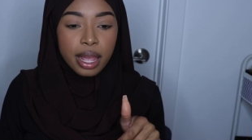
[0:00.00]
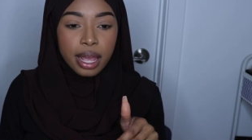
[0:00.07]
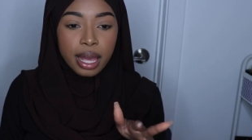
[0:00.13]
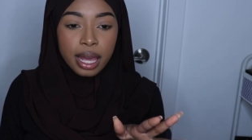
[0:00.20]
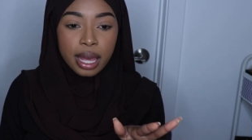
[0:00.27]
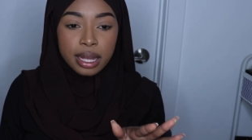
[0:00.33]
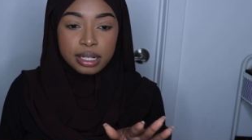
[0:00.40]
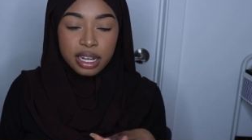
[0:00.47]

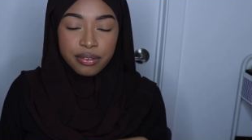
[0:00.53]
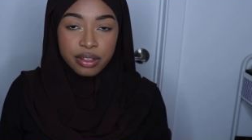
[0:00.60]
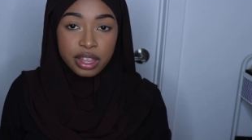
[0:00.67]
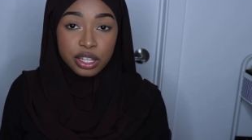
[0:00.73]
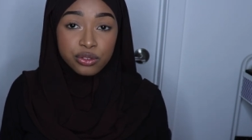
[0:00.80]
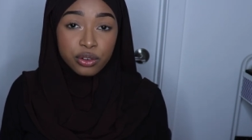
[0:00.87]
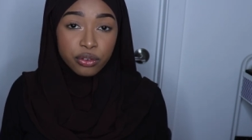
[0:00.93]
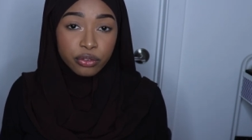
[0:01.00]
and
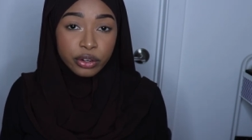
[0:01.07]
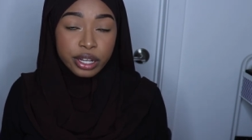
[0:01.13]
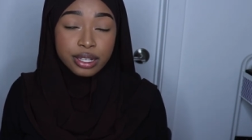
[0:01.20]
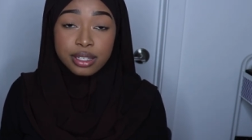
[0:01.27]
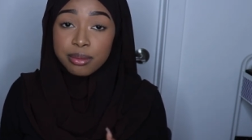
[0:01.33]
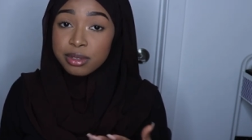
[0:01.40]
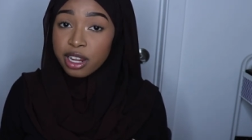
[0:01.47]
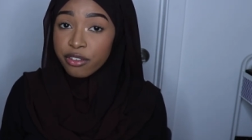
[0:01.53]
everything's for free
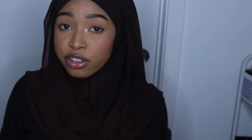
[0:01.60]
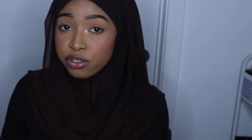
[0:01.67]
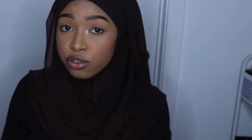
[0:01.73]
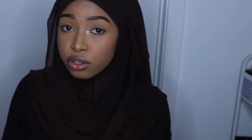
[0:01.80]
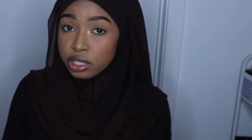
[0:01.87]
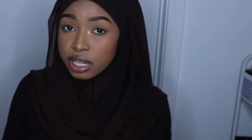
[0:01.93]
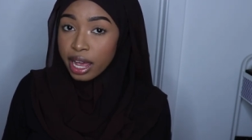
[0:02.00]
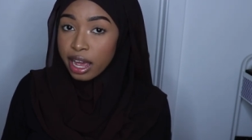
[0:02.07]
some stuff is
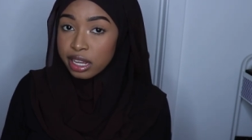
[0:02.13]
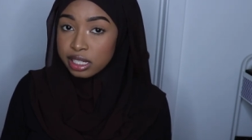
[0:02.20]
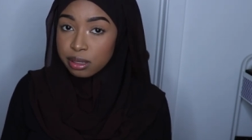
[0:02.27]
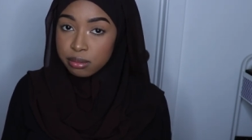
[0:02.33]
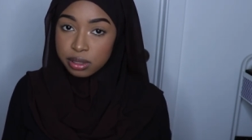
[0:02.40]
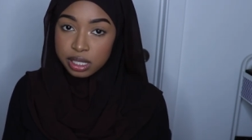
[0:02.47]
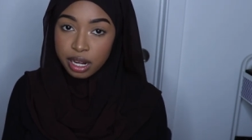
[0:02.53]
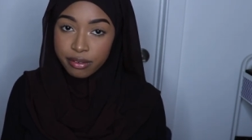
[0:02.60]
full size
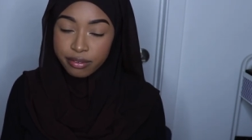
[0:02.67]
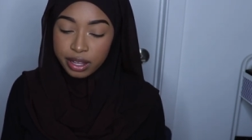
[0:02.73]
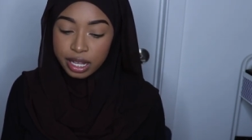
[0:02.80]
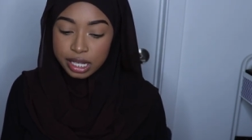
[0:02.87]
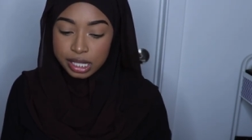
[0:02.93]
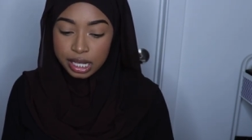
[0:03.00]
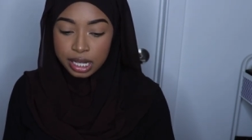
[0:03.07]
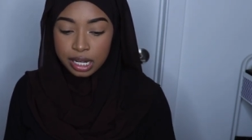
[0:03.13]
some stuff
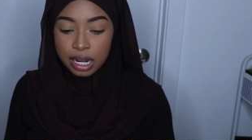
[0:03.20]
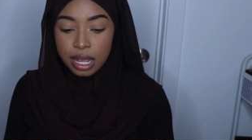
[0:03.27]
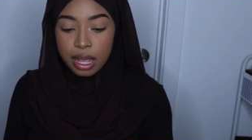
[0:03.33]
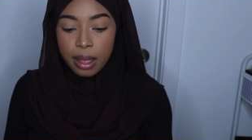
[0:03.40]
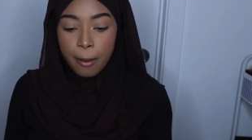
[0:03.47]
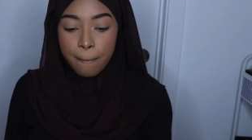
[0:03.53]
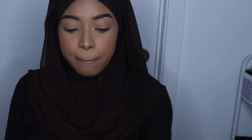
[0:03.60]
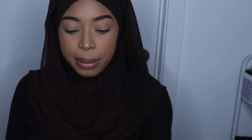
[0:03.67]
isn't
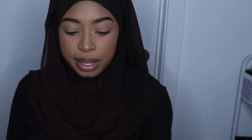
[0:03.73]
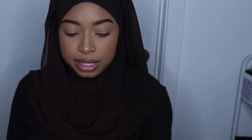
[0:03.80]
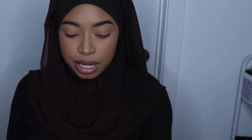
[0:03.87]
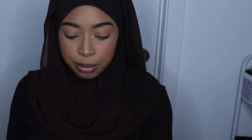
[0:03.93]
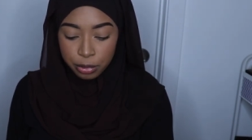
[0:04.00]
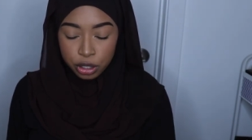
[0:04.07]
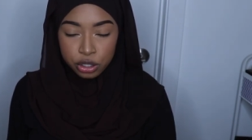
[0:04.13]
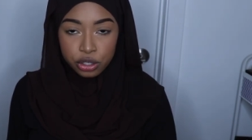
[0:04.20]

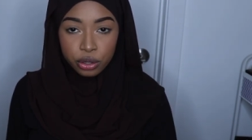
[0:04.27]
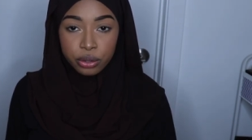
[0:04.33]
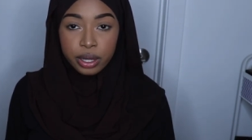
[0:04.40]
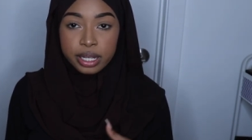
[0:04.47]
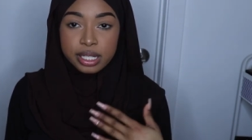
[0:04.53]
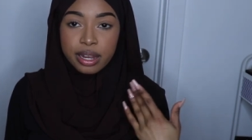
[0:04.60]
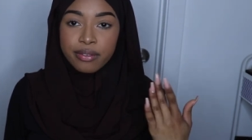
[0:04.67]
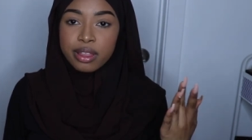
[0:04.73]
but i'm gonna show you
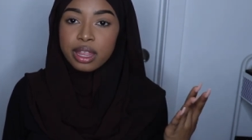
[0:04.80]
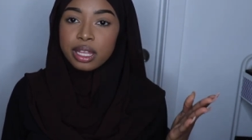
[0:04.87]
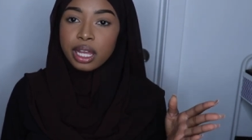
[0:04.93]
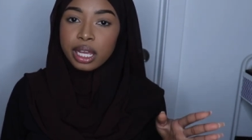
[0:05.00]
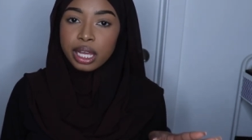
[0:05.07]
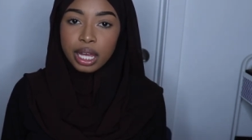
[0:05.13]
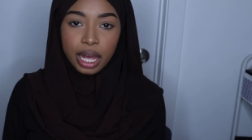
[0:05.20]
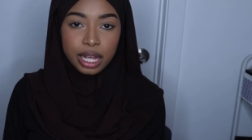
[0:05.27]
guys everything
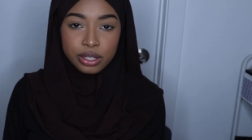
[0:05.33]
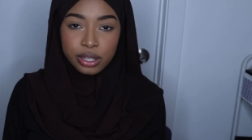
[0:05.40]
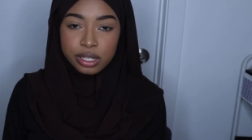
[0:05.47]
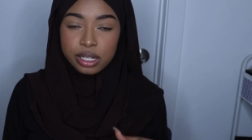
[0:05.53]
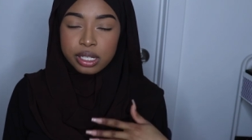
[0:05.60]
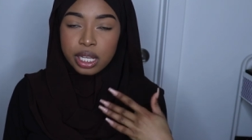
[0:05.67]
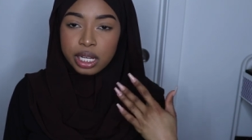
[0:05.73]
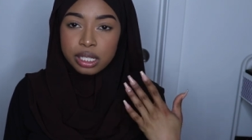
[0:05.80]
i got so
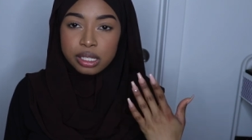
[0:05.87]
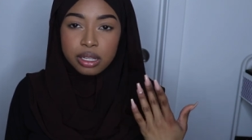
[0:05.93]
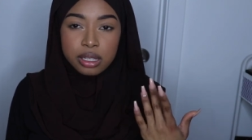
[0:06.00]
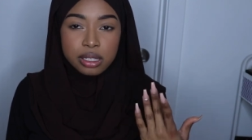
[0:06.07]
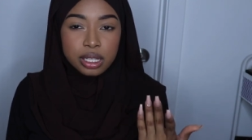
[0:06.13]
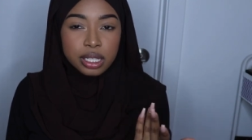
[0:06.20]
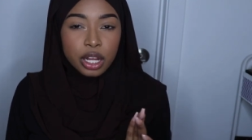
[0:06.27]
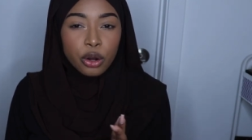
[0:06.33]
let's just get into
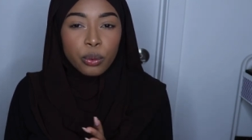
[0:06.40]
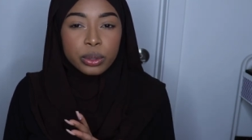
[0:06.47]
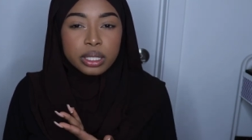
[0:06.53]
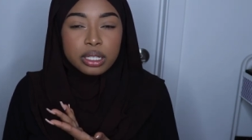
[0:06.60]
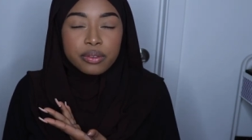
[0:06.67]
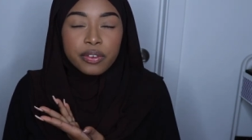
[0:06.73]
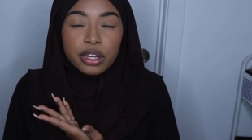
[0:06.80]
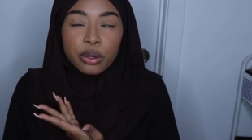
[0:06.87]
this because i don't want
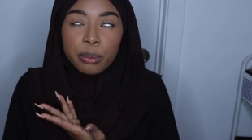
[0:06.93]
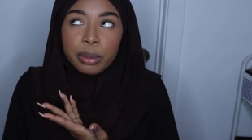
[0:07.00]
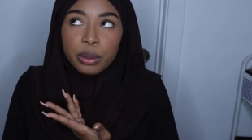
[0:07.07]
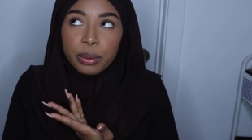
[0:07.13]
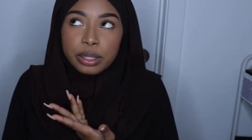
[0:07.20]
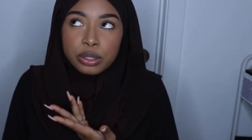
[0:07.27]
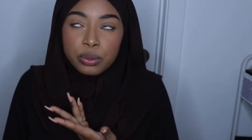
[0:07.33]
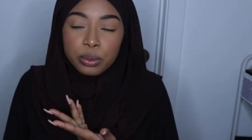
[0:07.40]
this video to be
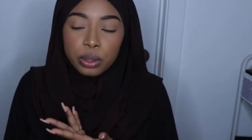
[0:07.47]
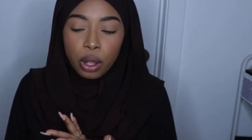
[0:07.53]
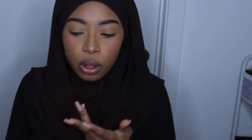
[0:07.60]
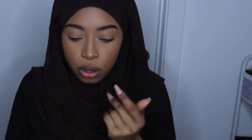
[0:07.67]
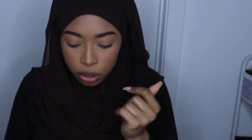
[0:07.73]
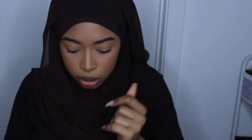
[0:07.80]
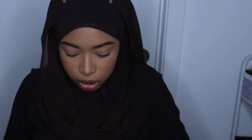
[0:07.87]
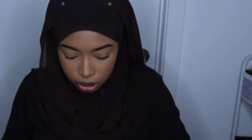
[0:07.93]
way too
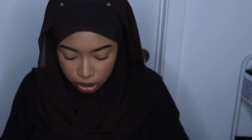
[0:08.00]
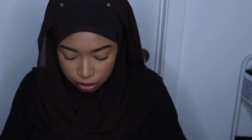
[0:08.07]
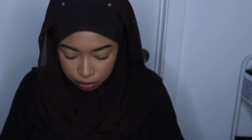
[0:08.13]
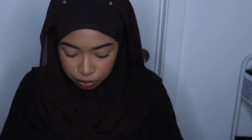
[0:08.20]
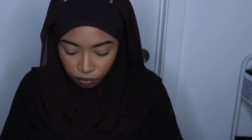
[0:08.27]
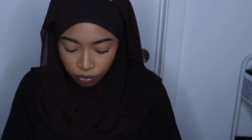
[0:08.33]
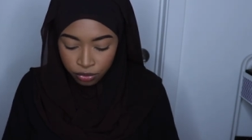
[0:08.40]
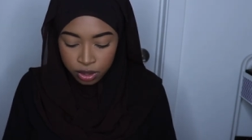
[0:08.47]
long
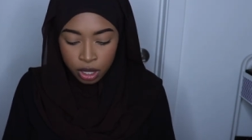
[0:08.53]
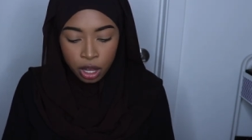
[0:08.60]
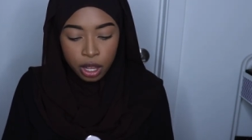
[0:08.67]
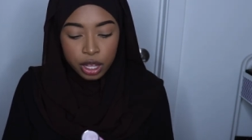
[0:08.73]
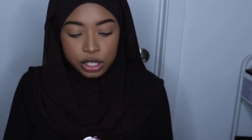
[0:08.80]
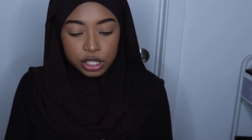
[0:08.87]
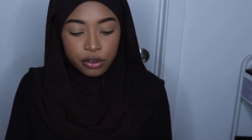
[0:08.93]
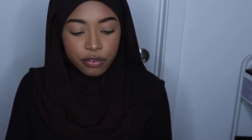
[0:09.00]

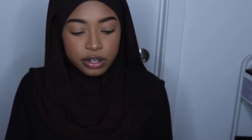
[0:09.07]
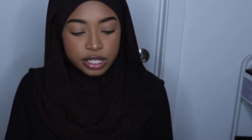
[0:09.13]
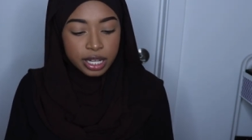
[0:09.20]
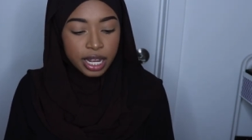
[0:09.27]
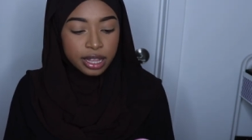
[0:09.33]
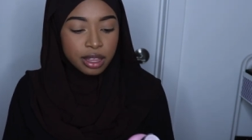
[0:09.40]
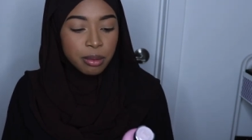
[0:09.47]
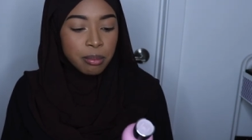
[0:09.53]
so first
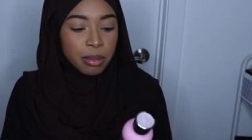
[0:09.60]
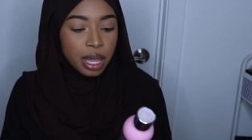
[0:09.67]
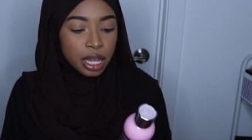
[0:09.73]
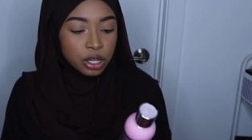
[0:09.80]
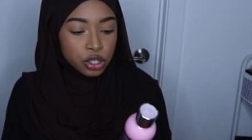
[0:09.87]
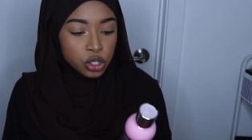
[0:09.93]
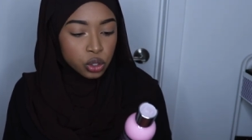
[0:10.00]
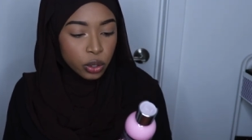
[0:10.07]
i got the
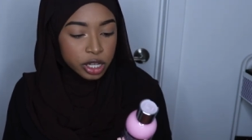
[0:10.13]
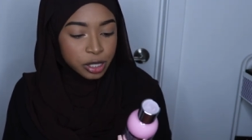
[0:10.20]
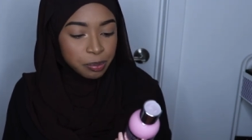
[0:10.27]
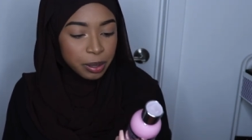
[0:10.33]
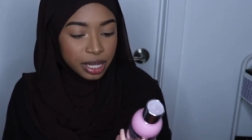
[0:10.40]
Mane Choice